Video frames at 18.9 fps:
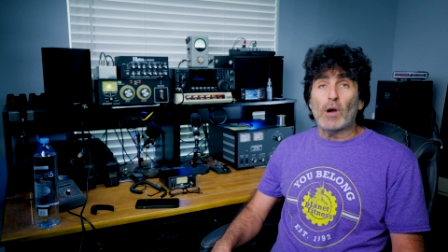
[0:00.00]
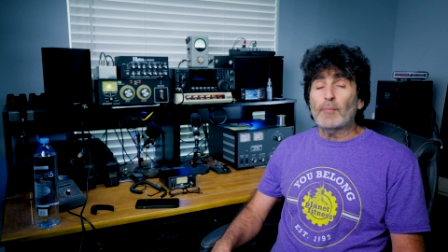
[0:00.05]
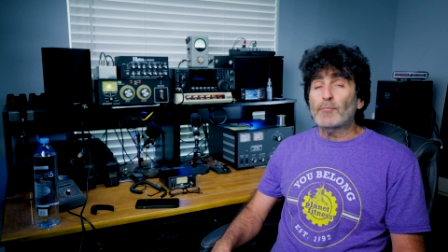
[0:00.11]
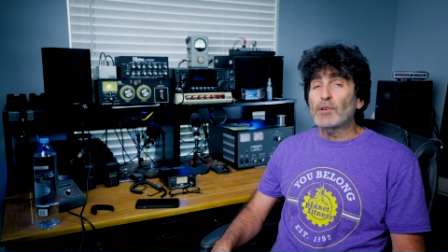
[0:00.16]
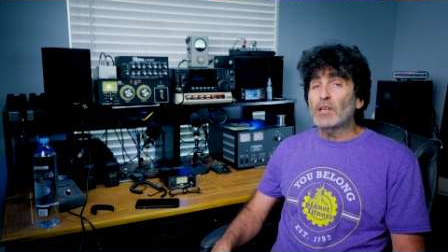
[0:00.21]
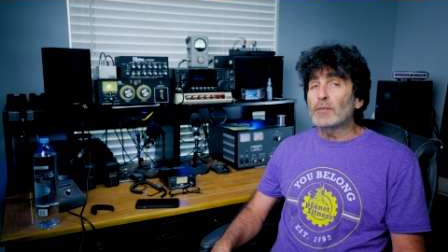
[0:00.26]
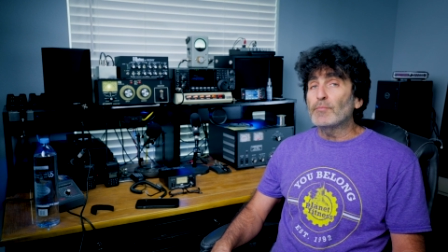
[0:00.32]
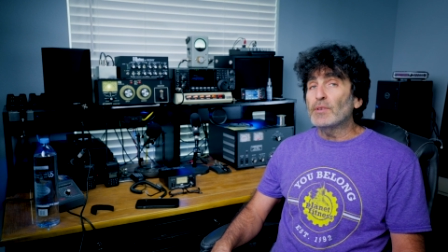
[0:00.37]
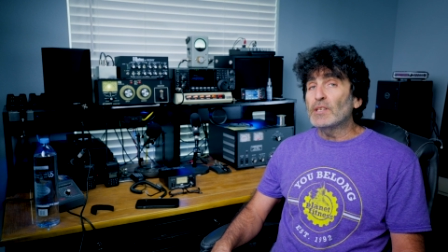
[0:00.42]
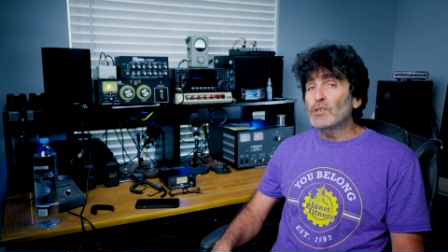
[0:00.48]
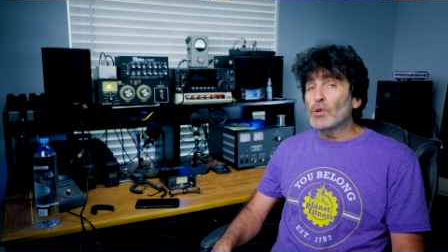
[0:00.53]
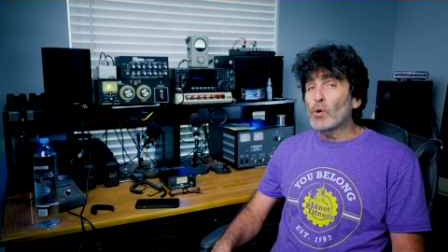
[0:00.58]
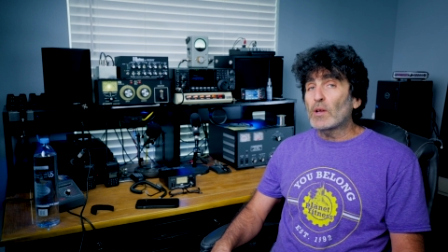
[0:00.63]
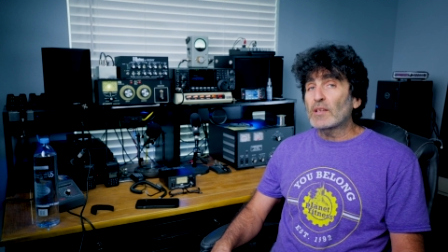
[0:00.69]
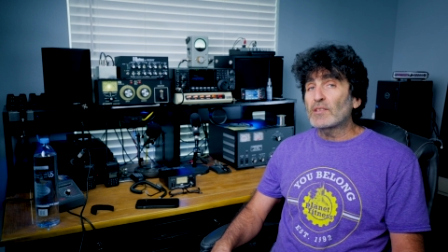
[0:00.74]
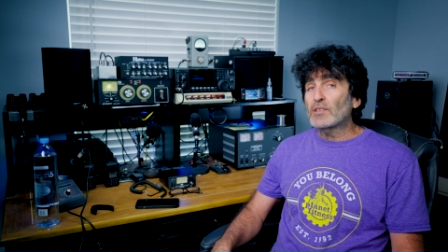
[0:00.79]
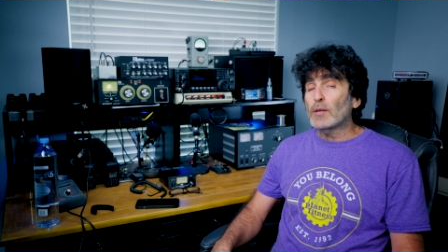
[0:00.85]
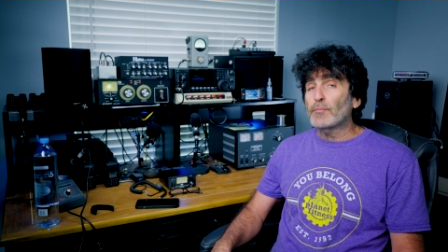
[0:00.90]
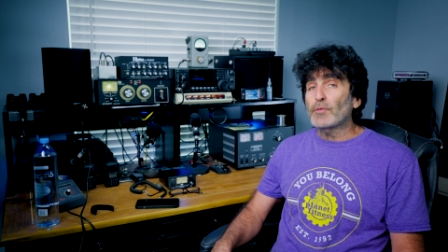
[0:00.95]
I'm going to be
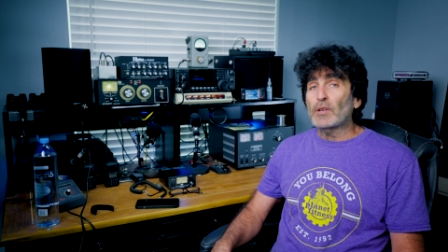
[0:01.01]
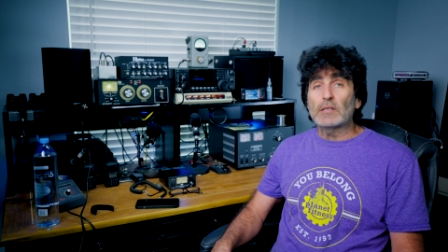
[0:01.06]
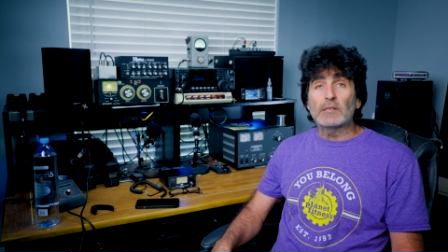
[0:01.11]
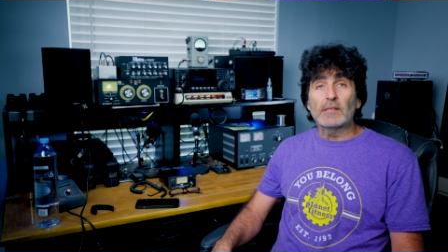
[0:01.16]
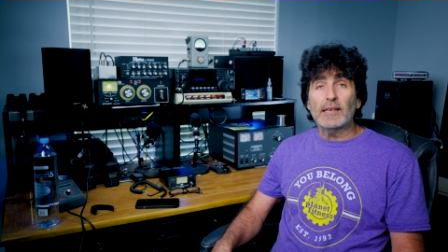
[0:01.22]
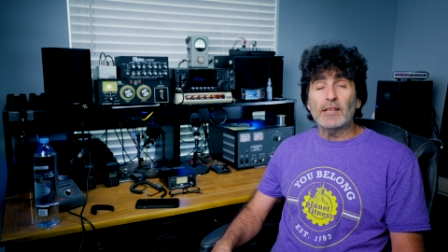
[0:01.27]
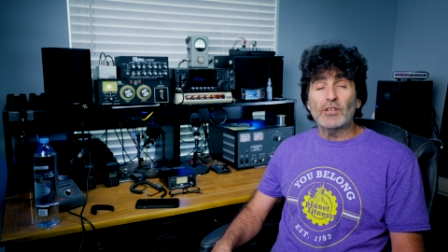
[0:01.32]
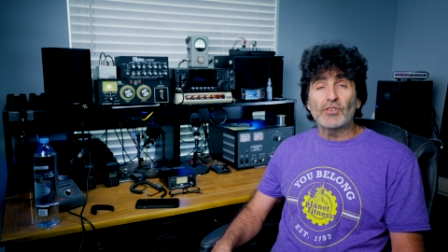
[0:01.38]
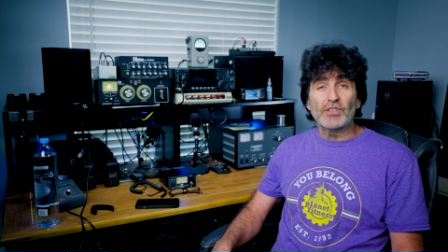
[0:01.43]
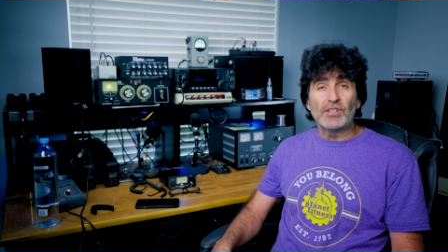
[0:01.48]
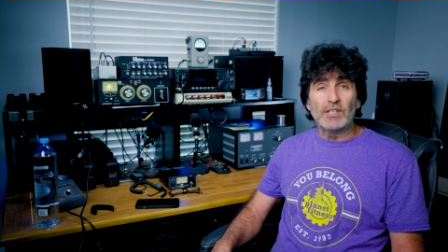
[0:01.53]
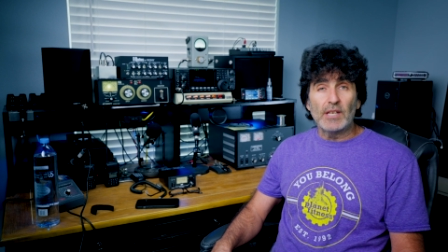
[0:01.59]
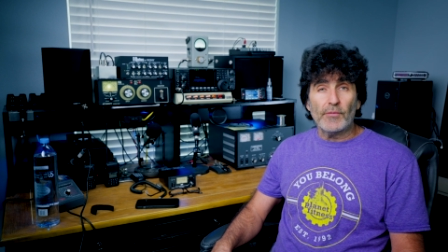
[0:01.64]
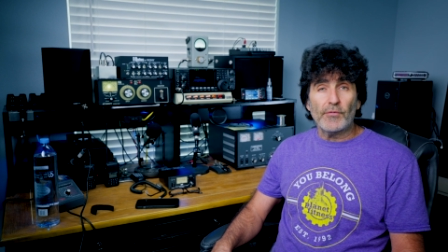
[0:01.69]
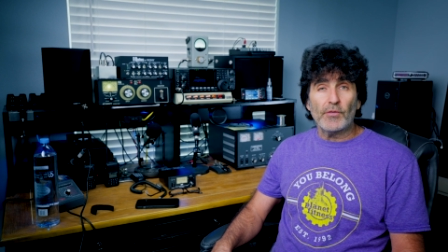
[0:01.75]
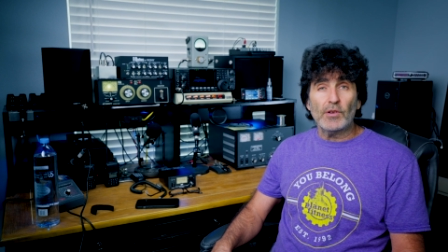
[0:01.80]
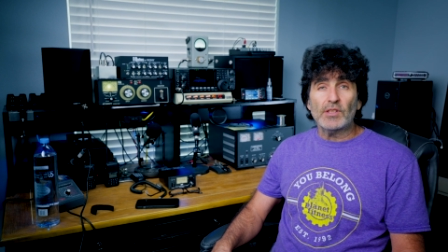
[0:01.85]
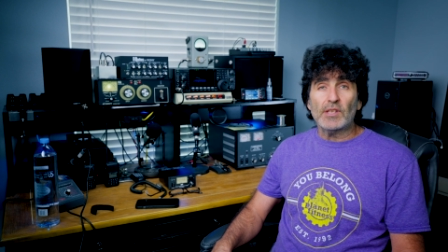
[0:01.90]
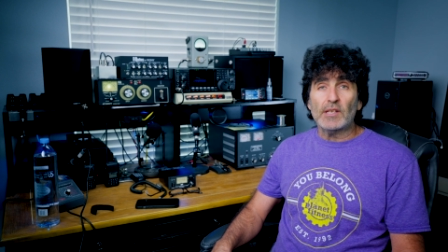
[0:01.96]
doing something a little
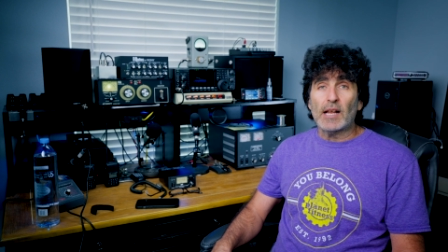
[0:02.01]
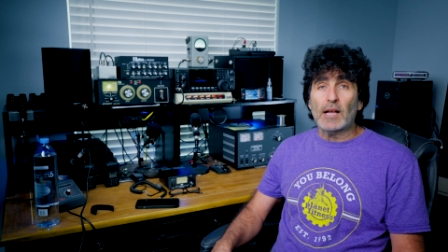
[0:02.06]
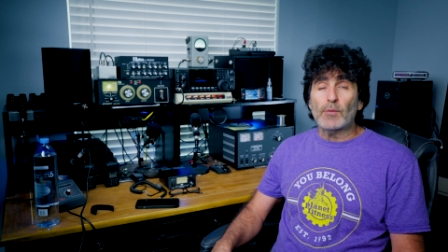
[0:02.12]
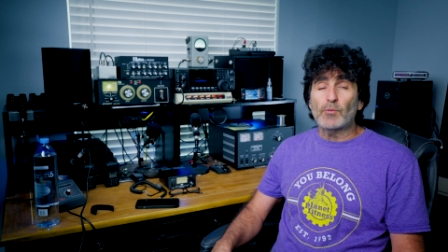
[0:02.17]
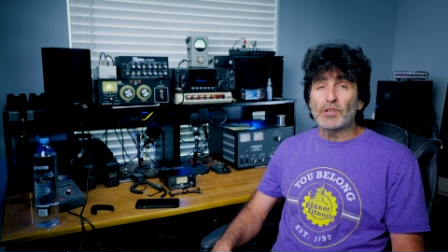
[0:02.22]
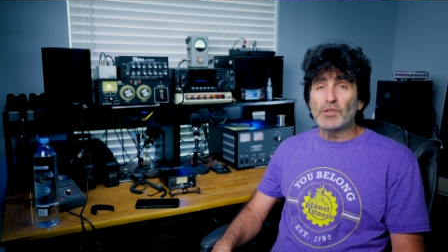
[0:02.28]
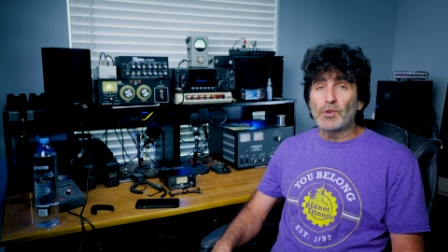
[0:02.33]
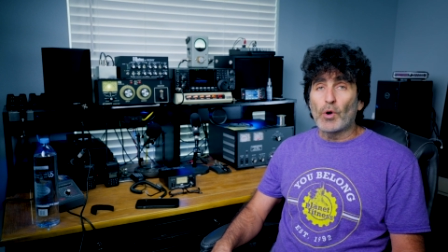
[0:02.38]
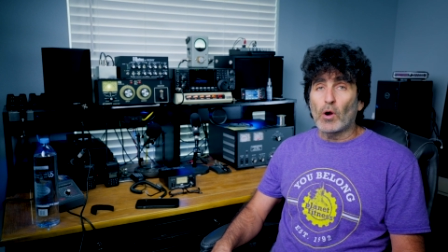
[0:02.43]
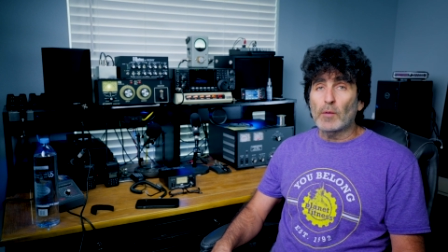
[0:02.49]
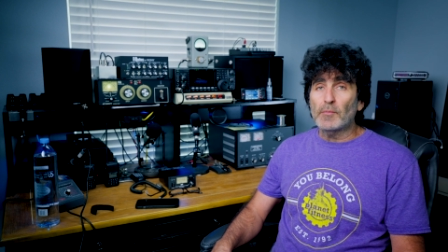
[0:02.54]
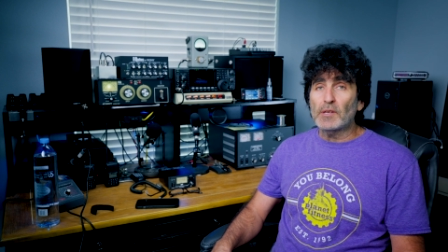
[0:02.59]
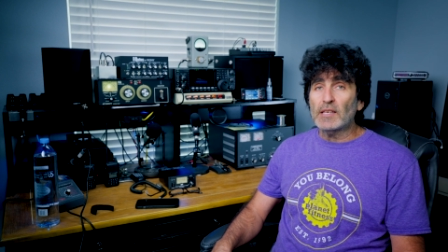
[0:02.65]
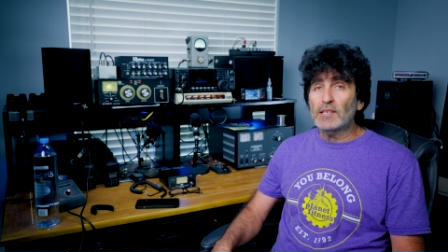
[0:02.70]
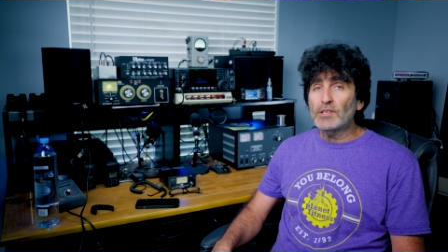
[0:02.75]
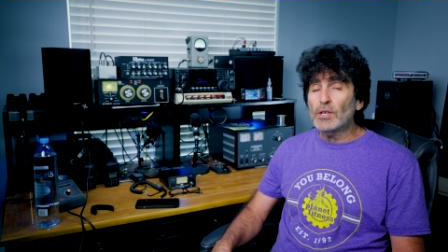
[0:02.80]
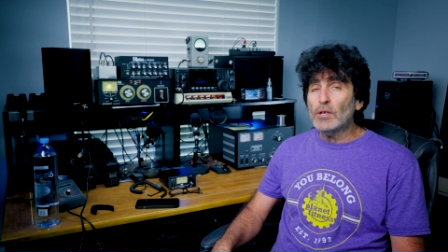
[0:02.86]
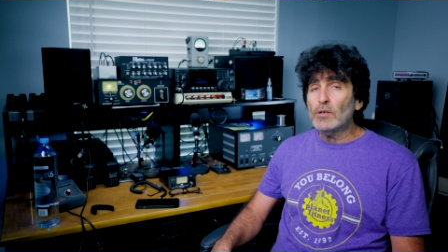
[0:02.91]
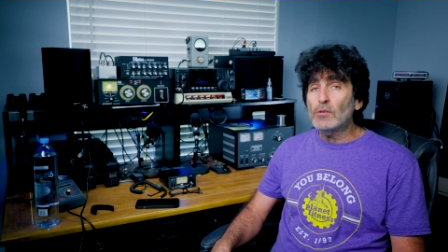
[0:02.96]
different than I would
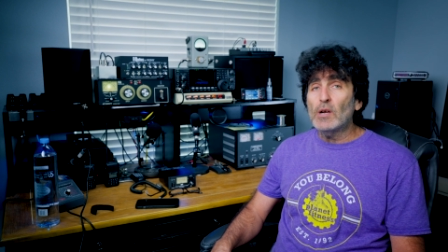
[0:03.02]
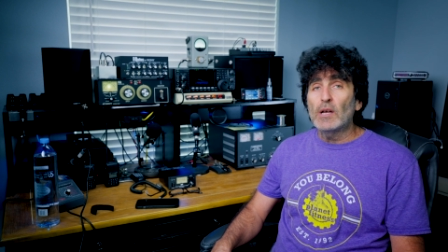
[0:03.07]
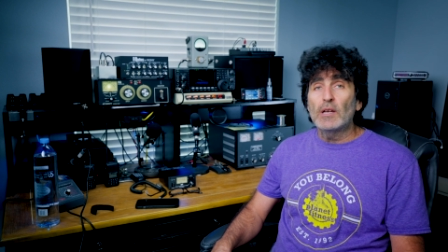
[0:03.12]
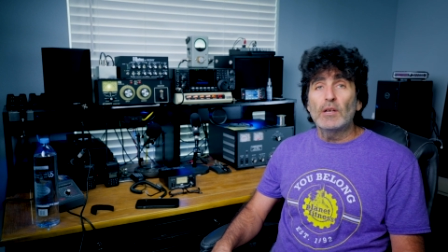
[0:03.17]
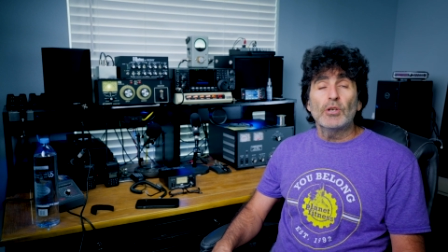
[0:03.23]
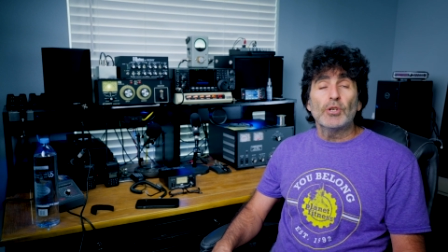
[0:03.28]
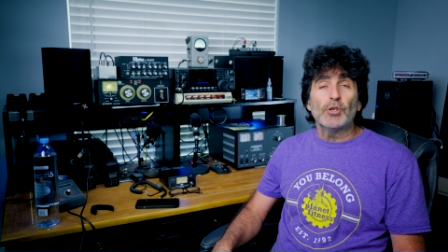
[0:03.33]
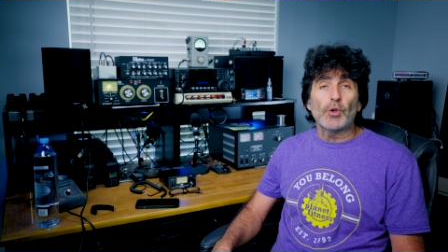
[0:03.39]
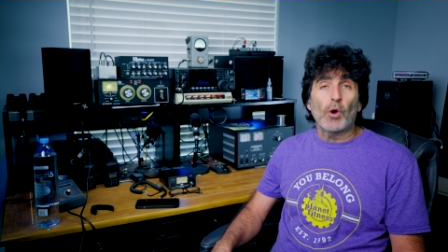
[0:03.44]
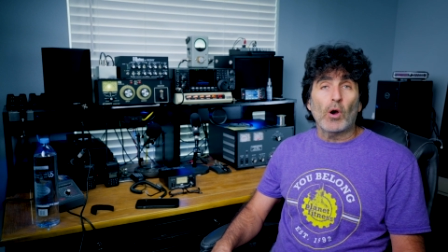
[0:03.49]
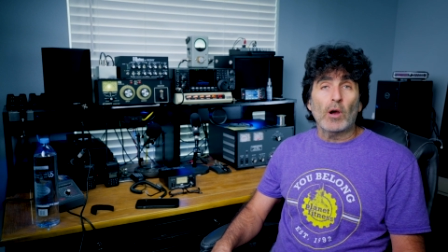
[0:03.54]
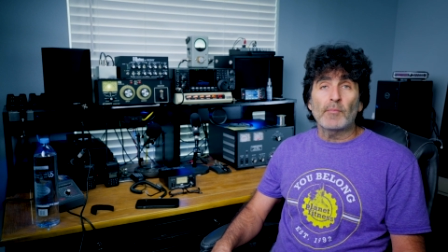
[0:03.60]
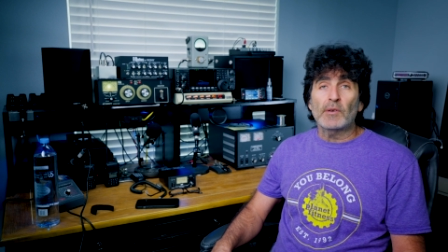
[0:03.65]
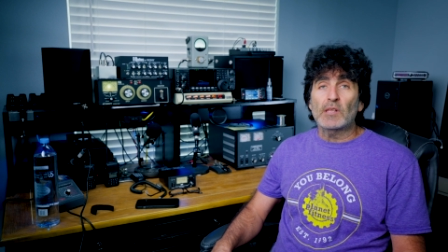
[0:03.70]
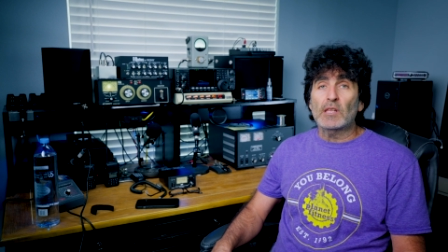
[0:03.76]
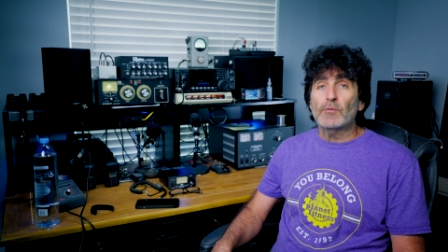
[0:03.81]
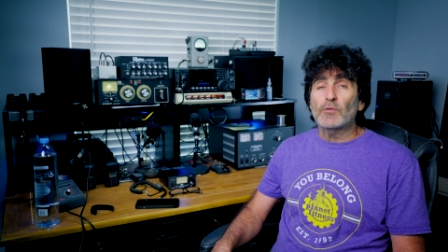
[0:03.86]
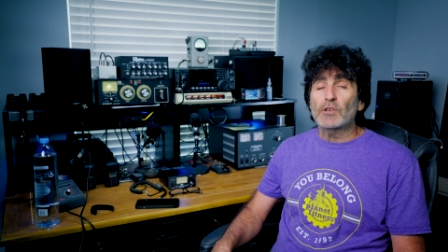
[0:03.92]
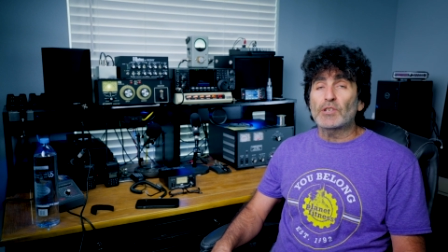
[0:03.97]
normally do.
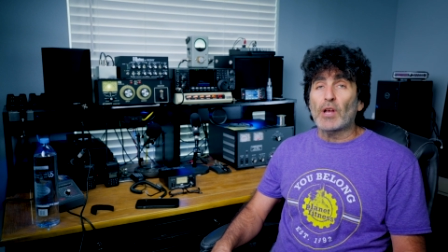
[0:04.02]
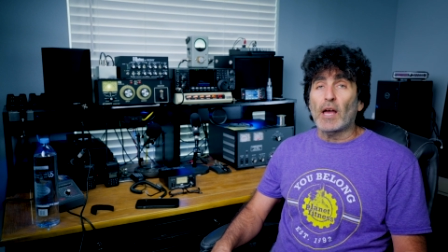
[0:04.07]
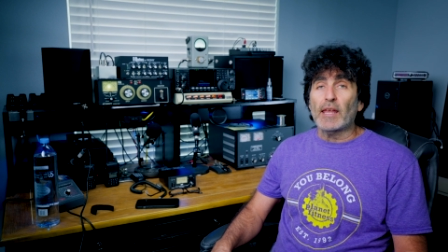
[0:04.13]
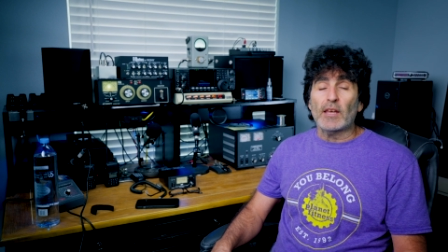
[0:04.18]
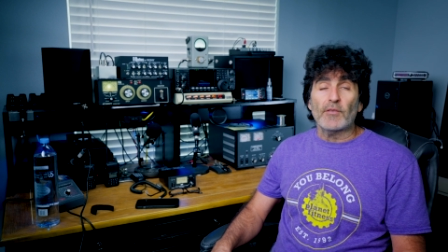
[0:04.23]
Normally we're trying